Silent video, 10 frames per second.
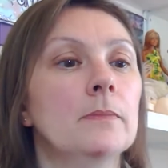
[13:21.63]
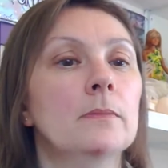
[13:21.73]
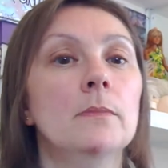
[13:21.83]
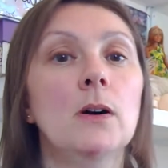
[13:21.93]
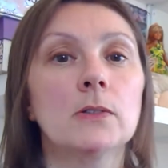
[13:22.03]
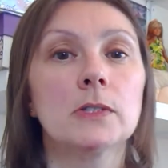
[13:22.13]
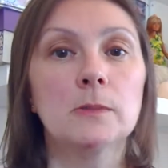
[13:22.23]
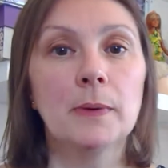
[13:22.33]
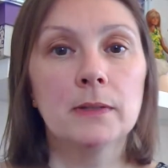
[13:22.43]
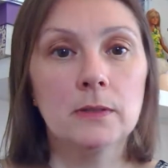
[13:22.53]
Marks and
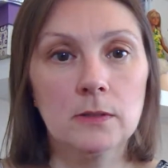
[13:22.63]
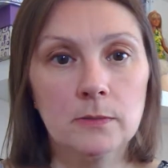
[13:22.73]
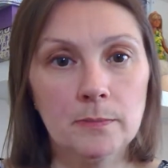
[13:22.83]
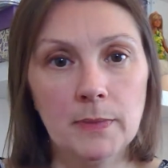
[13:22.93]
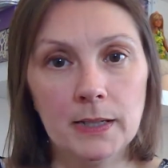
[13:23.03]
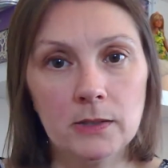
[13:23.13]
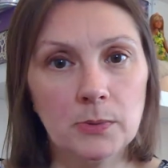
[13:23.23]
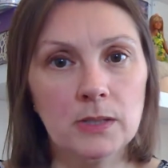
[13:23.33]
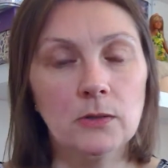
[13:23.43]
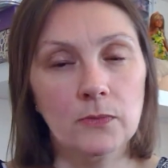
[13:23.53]
Spencer's made
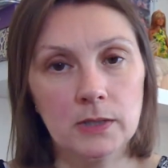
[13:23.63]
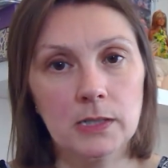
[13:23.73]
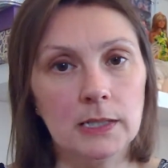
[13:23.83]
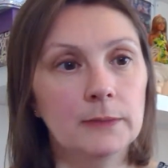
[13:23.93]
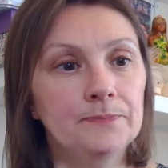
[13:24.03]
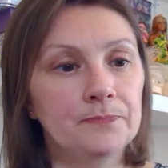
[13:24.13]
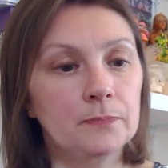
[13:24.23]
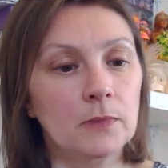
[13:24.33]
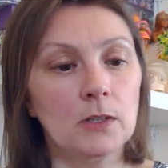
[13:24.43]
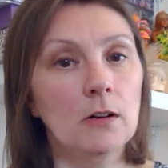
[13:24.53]
sweets, obviously.
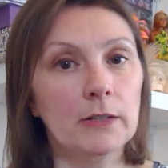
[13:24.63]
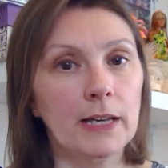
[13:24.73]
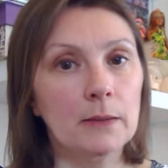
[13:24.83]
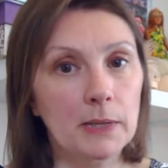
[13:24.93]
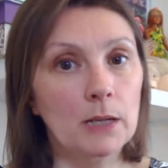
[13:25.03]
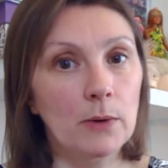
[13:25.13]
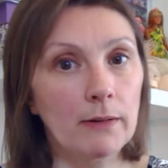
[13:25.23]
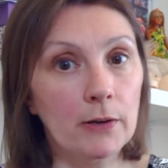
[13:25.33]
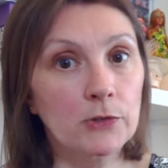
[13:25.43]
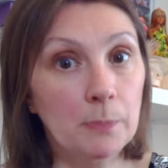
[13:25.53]
You can't get them anywhere
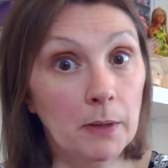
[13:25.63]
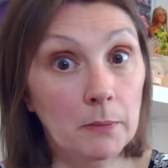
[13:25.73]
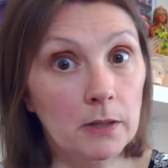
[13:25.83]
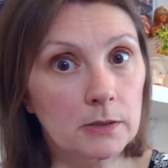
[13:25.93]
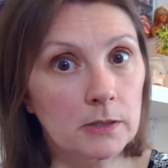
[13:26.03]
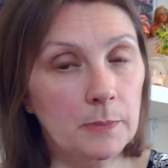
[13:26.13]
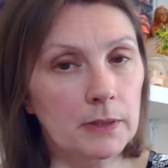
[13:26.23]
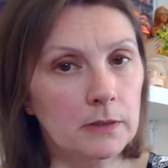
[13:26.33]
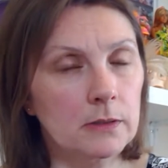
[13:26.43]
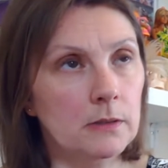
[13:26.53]
else but Marks and
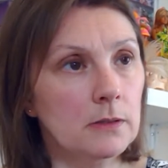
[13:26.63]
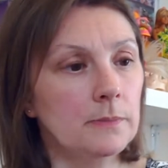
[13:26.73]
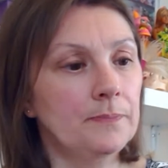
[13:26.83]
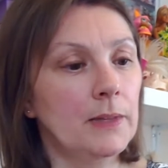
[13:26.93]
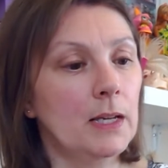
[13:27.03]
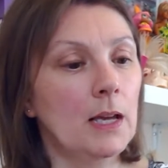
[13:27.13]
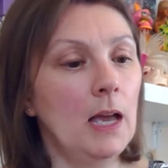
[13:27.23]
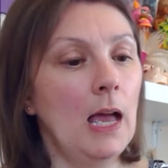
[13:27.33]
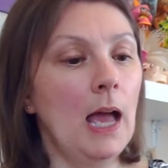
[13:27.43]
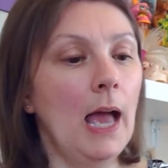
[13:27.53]
Spencer's.
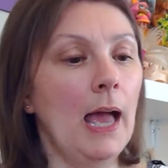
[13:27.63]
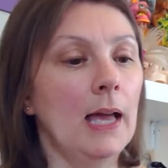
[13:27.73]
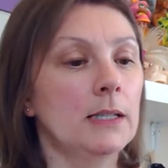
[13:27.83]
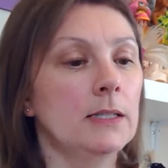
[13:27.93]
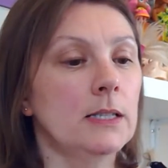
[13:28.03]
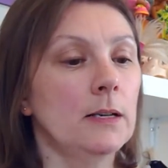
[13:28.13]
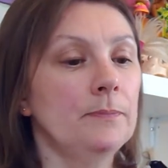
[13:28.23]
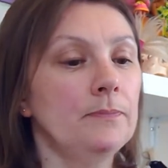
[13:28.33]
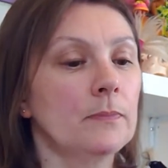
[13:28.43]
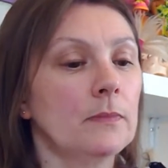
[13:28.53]

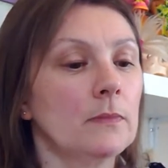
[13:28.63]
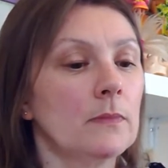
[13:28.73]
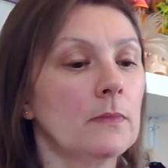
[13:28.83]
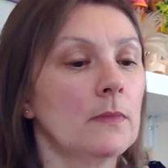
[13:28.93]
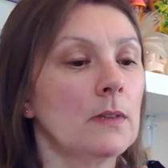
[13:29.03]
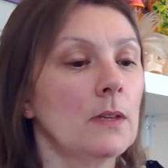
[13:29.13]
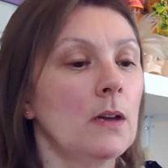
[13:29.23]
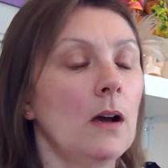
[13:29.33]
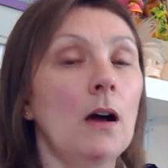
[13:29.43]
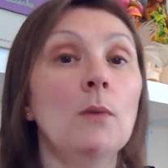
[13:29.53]
And
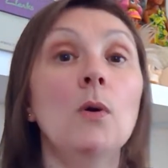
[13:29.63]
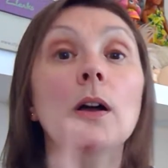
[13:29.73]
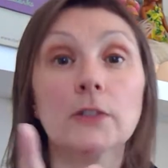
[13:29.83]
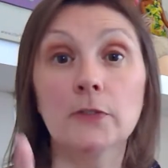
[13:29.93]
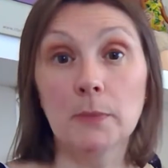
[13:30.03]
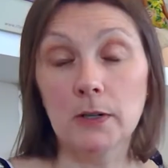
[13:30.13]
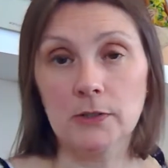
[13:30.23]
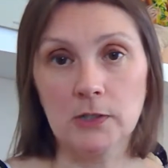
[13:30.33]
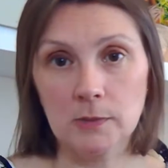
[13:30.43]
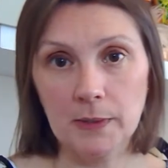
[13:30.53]
I worked for Marks
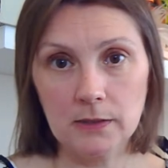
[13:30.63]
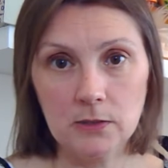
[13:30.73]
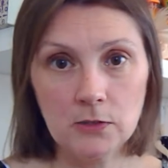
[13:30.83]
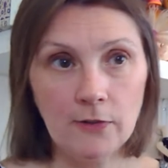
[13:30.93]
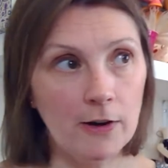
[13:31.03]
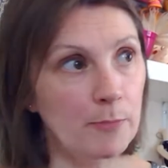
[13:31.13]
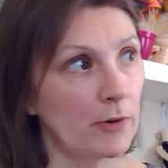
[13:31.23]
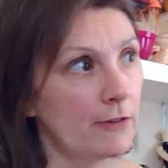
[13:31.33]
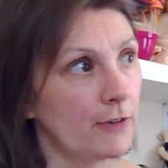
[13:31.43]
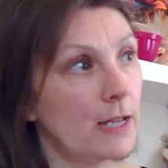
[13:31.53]
and Spencer's very
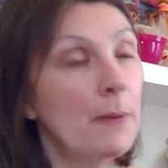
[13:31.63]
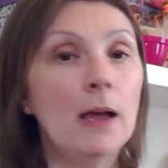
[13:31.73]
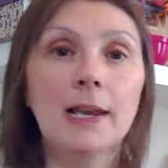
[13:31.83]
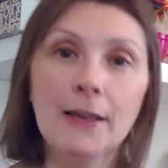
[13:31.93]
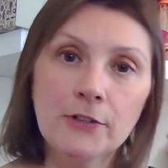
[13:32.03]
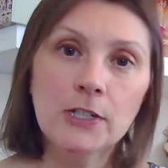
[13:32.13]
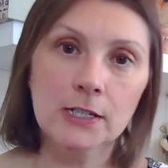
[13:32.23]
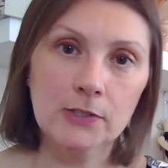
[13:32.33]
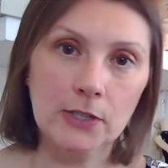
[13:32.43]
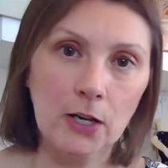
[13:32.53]
briefly about 11
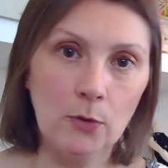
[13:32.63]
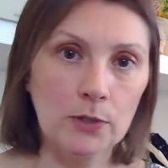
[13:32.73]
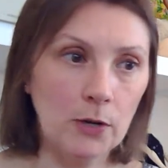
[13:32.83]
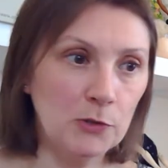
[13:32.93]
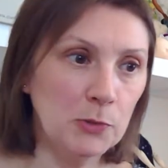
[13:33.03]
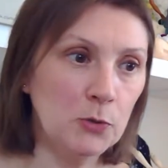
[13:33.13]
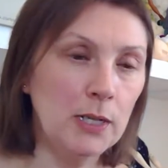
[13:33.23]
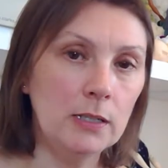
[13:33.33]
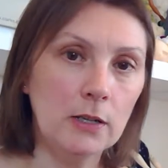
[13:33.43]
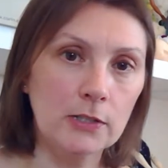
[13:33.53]
years ago when I was
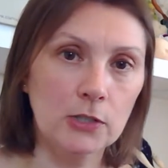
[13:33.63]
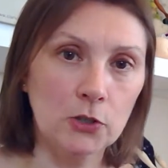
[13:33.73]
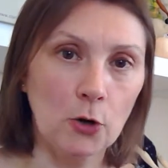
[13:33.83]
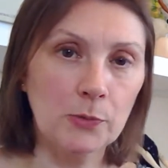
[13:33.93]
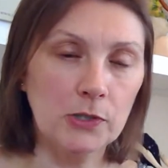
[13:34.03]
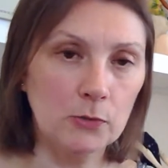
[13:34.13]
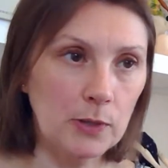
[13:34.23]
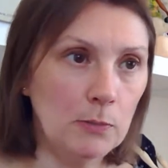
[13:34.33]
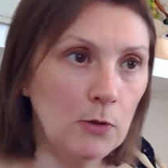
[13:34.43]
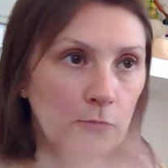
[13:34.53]
between nursing jobs, because we
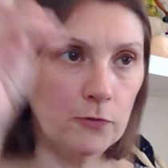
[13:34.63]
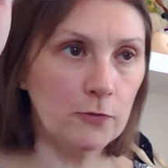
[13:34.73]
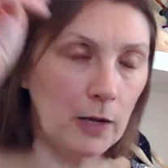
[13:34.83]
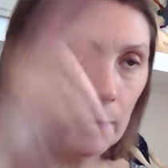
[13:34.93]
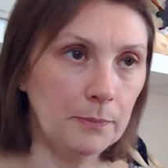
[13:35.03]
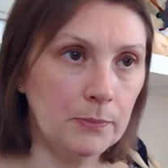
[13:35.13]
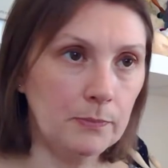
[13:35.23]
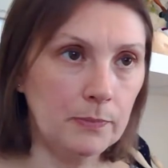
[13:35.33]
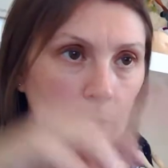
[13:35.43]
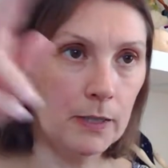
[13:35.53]
moved up
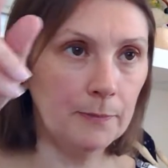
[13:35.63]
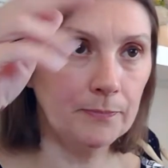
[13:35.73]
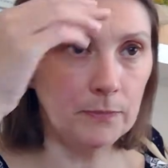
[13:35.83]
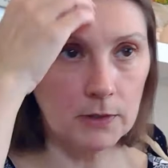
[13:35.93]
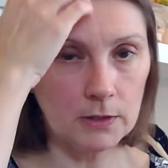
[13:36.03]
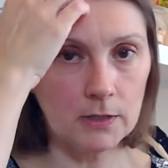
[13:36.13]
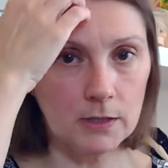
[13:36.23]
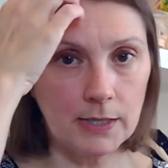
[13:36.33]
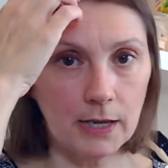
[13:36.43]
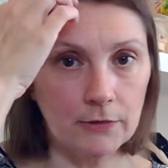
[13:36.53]
to the
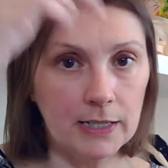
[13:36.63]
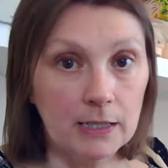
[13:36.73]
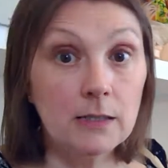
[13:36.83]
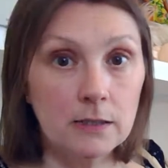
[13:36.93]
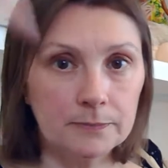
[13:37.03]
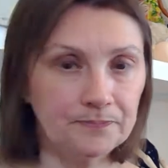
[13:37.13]
southeast